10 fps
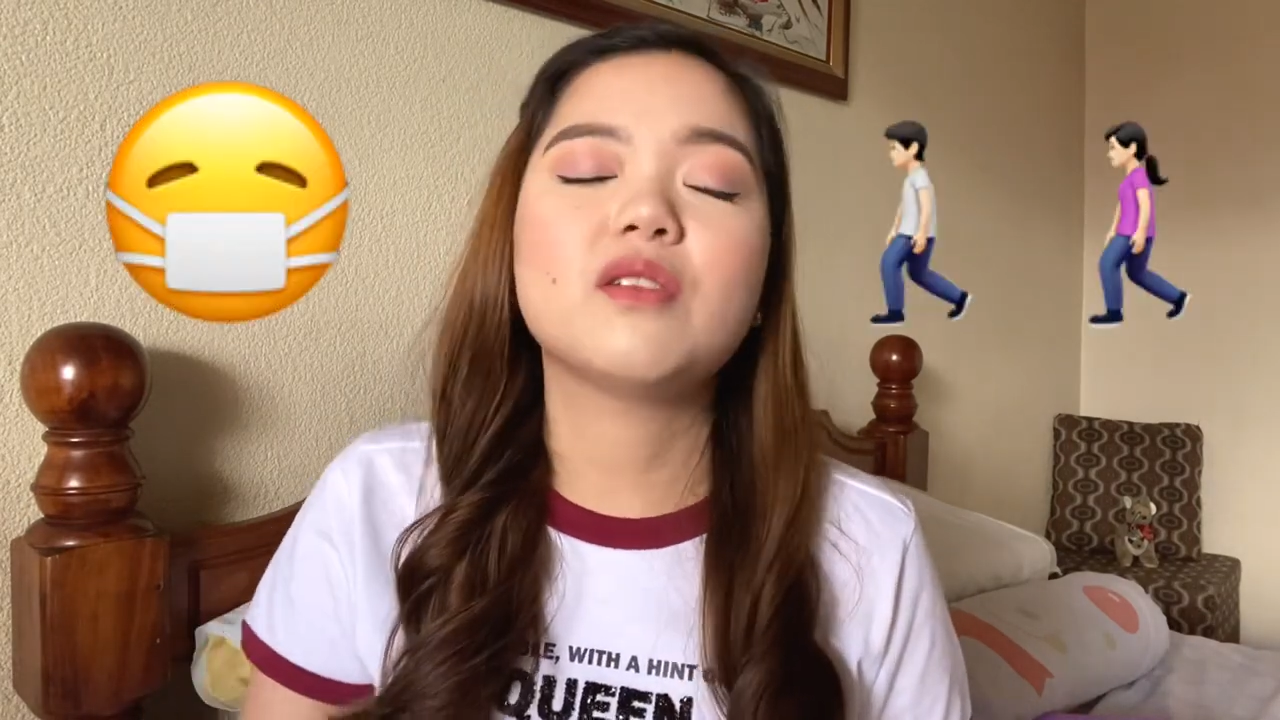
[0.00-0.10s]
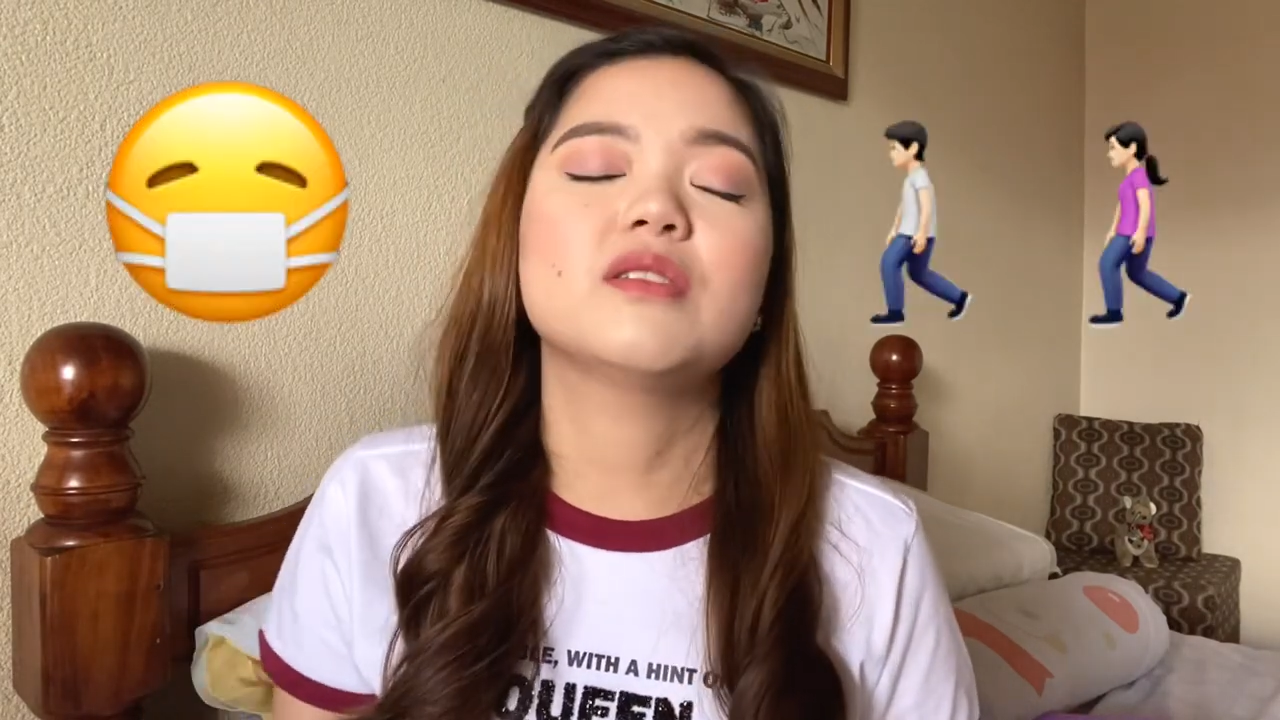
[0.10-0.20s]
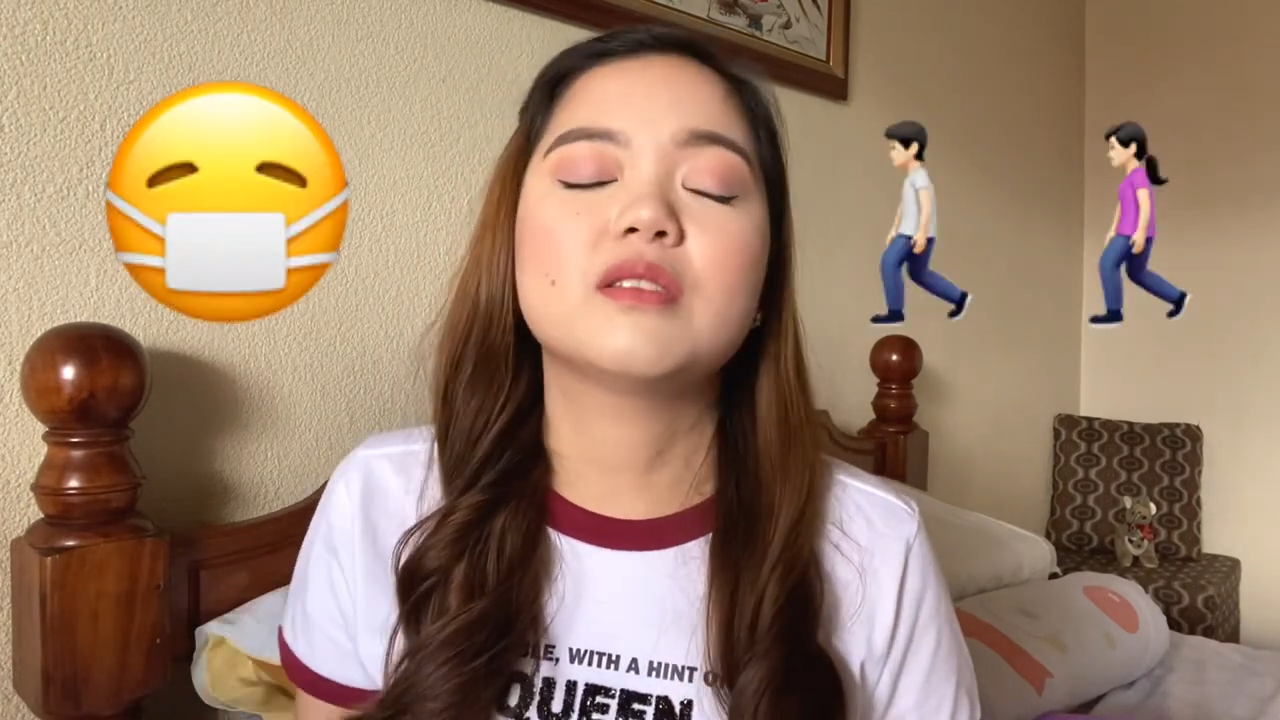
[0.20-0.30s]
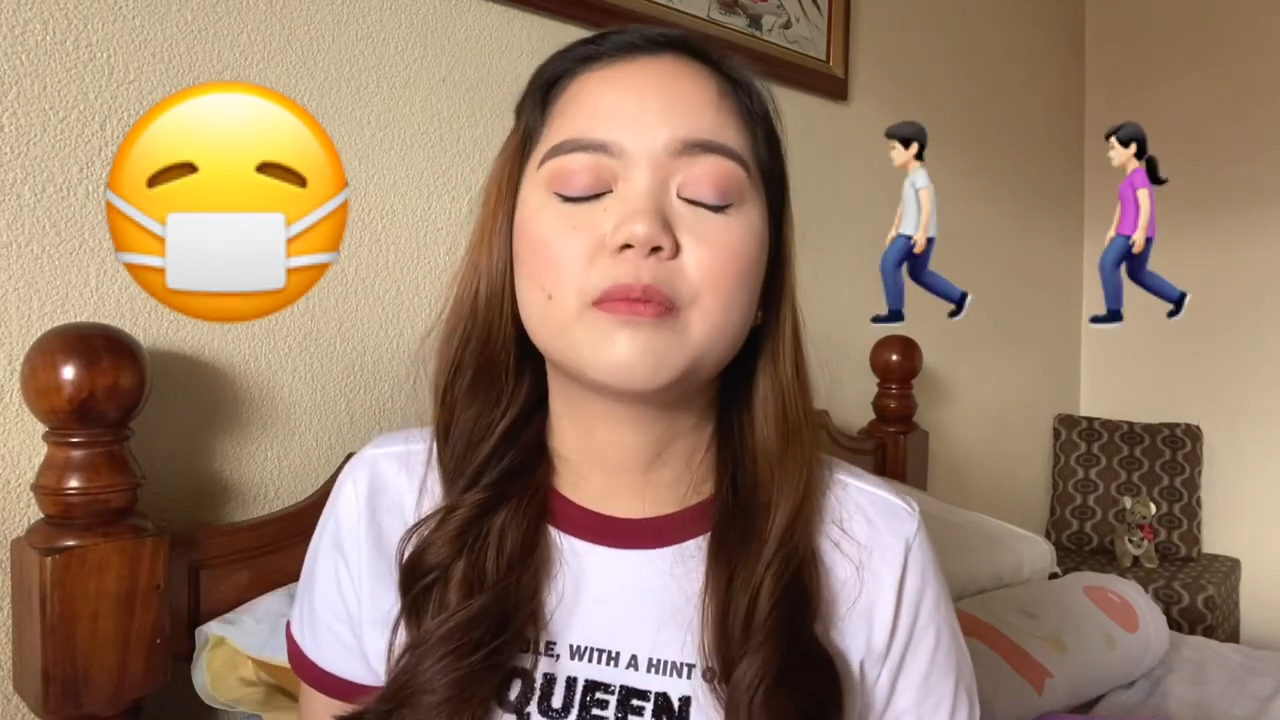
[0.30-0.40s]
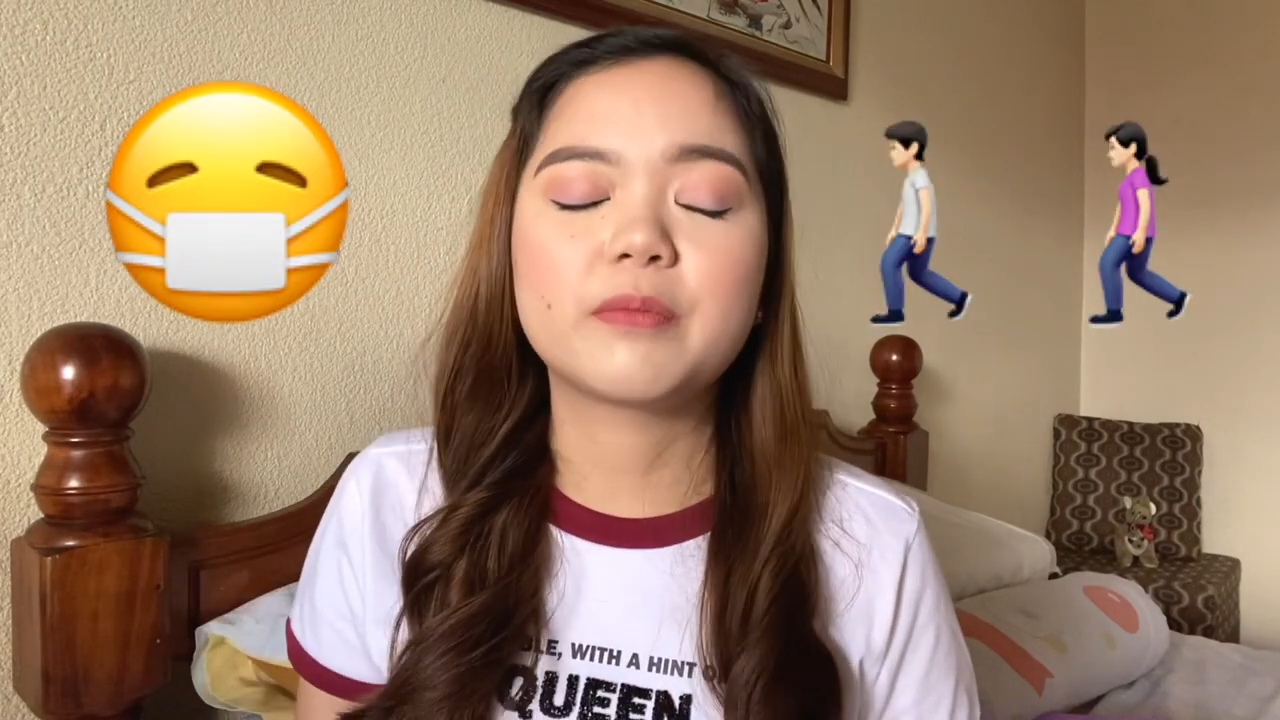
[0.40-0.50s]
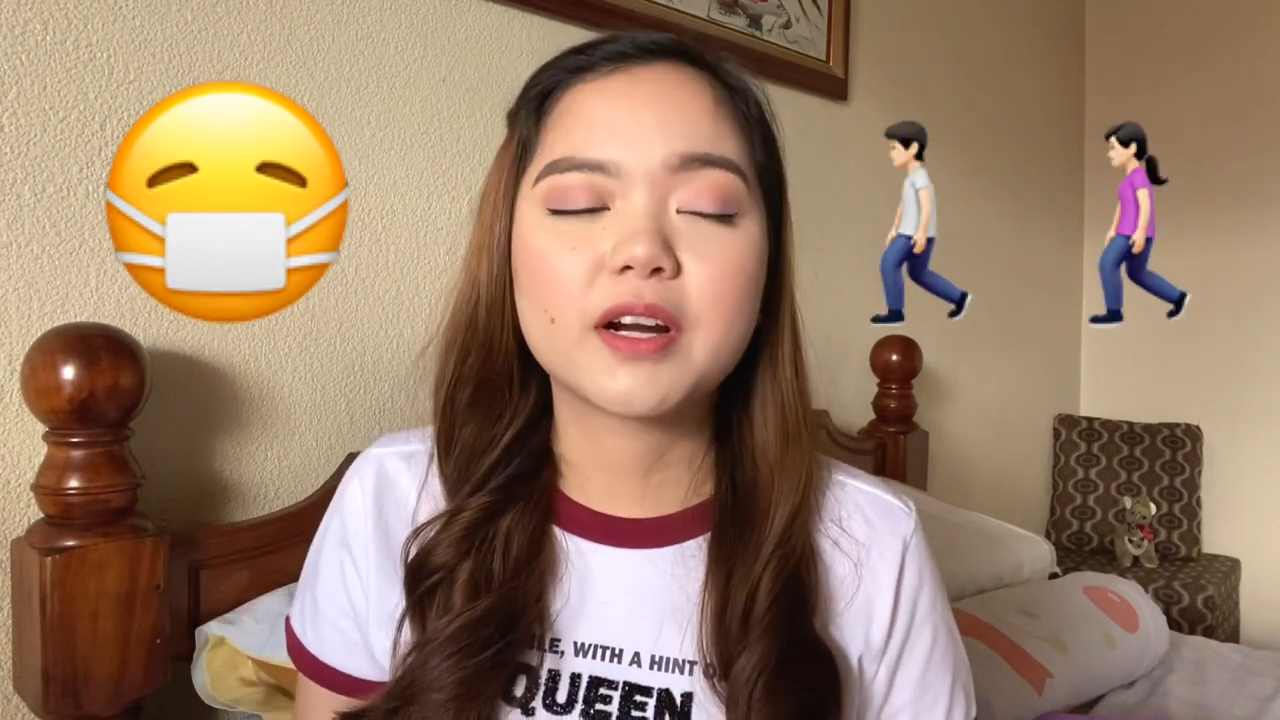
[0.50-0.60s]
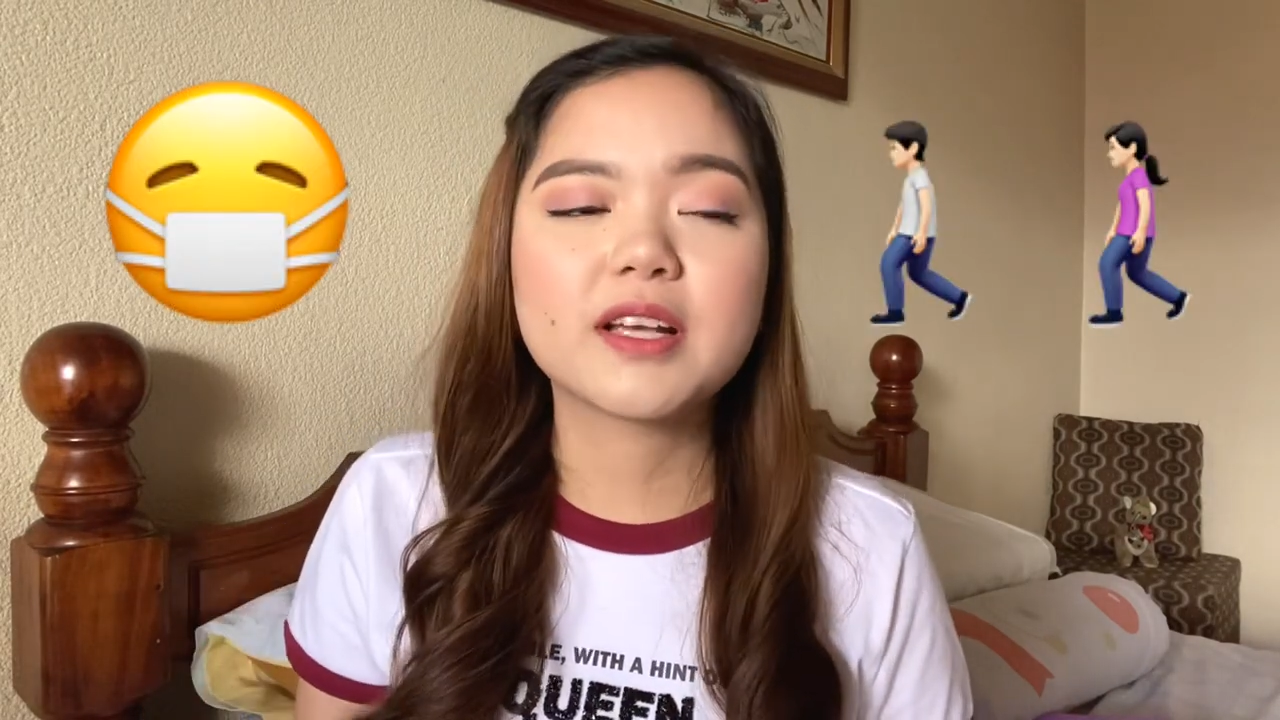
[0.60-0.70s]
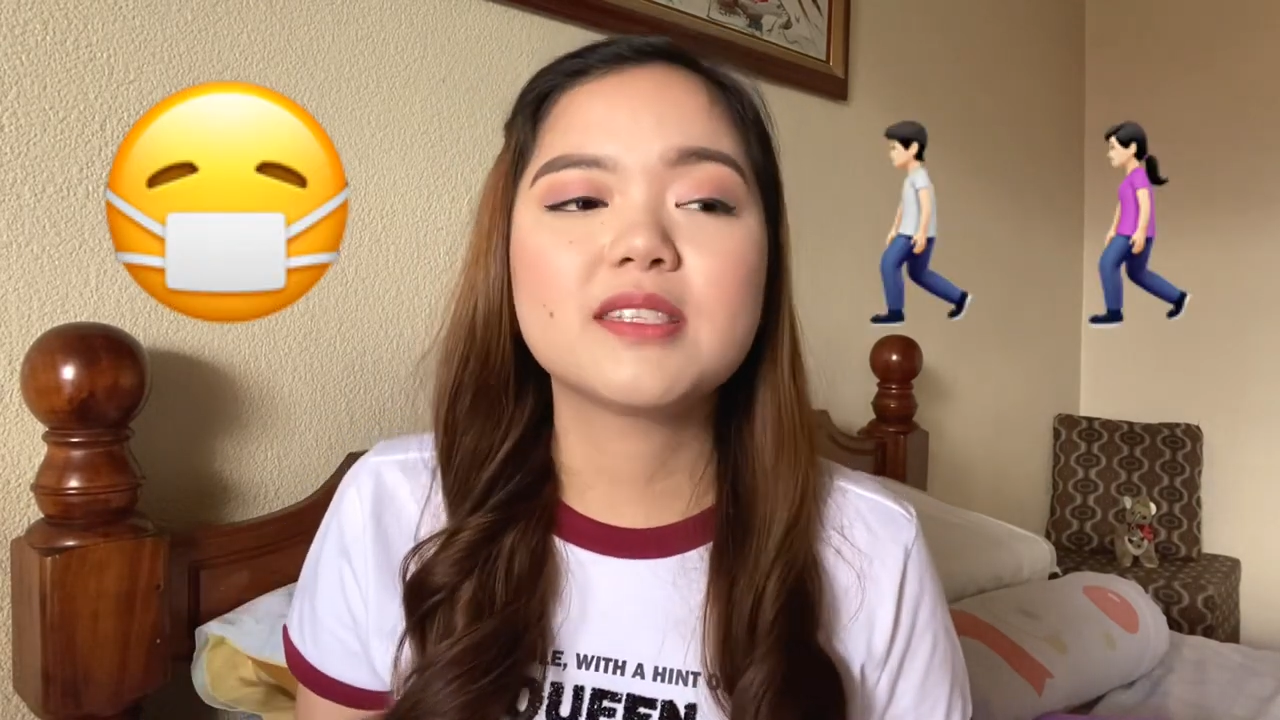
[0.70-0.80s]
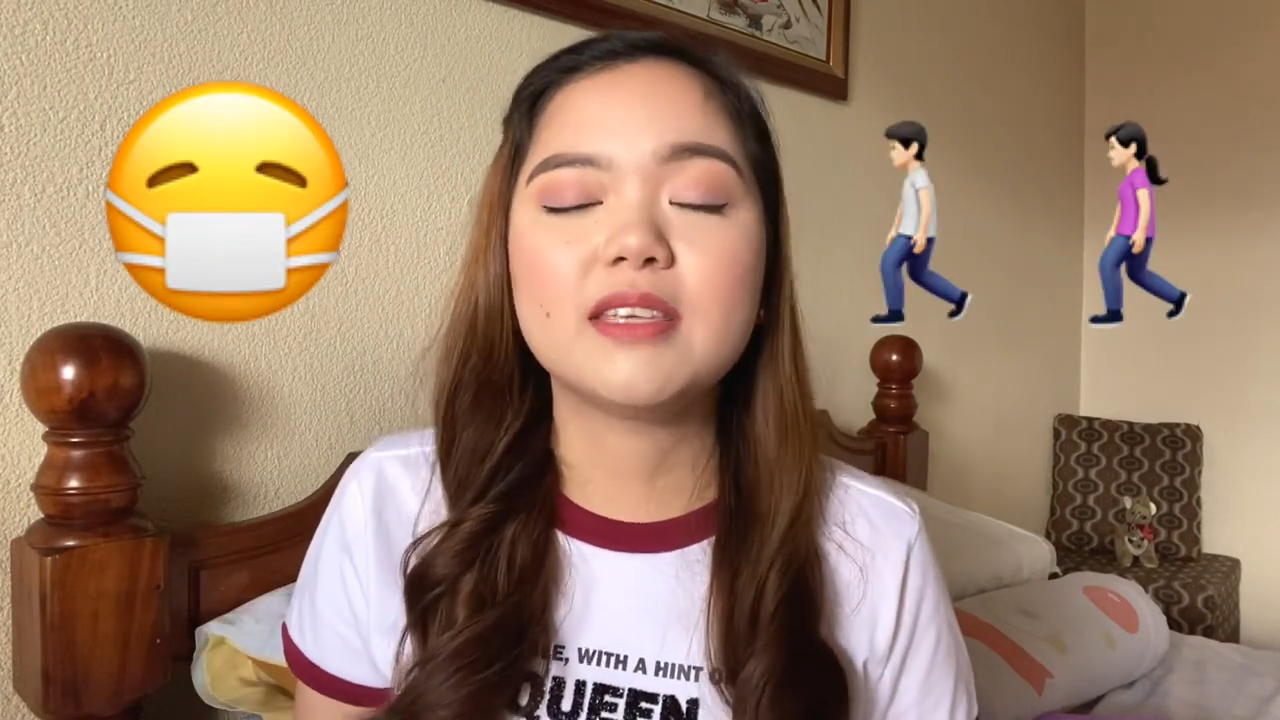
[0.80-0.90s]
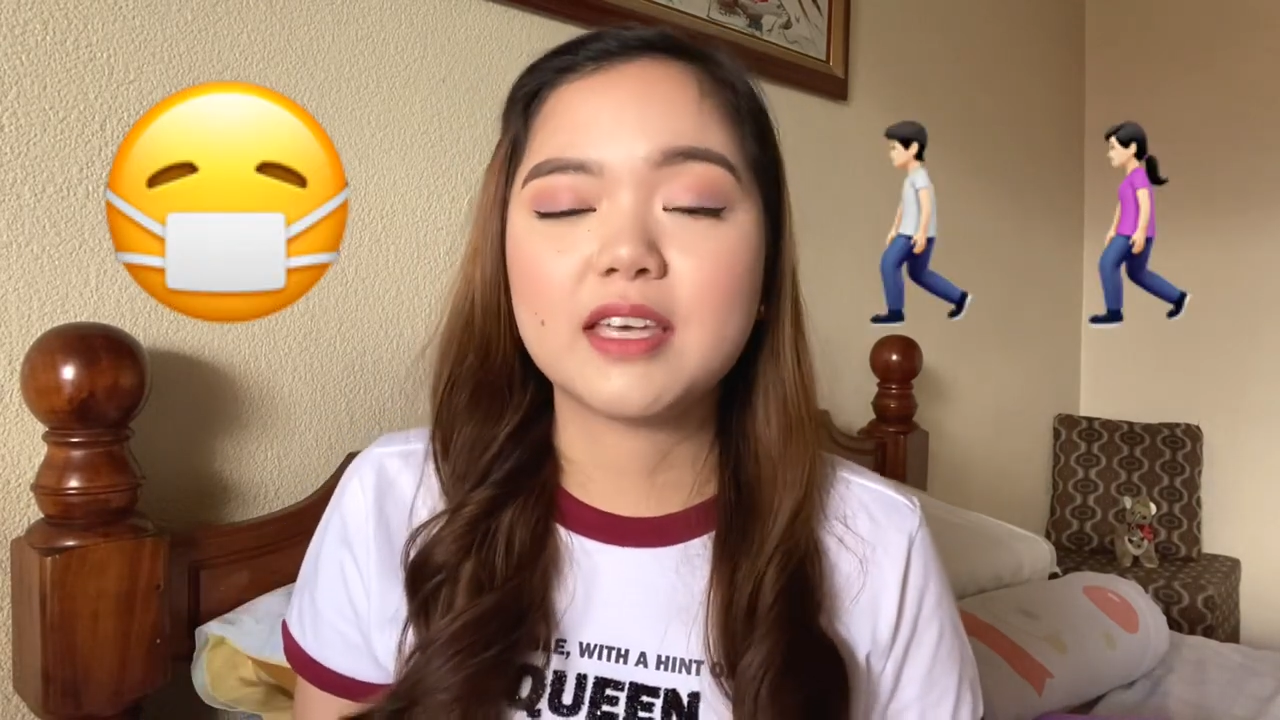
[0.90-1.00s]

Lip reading: customers,